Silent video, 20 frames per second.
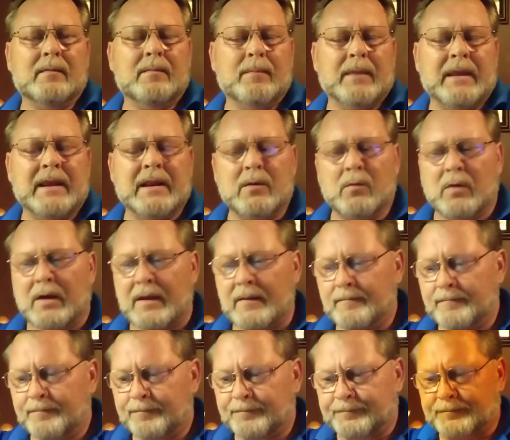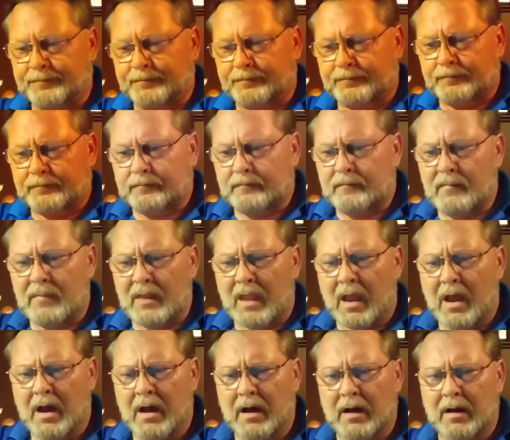Anyway,
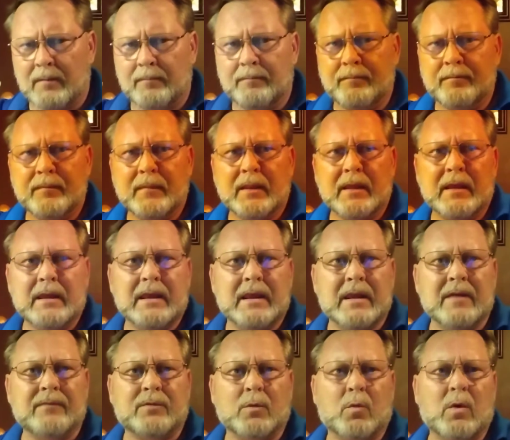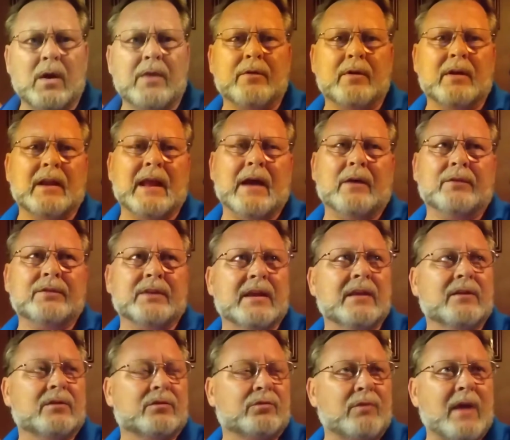if the weather allows,
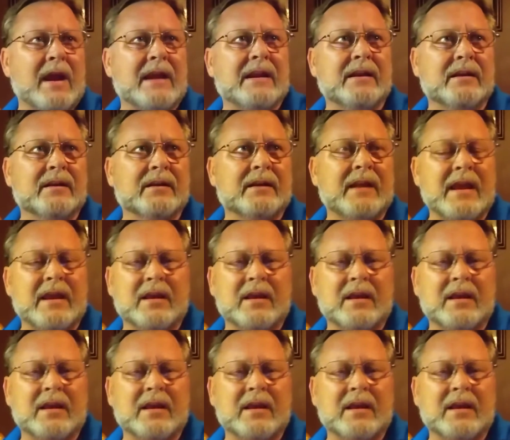it's raining today.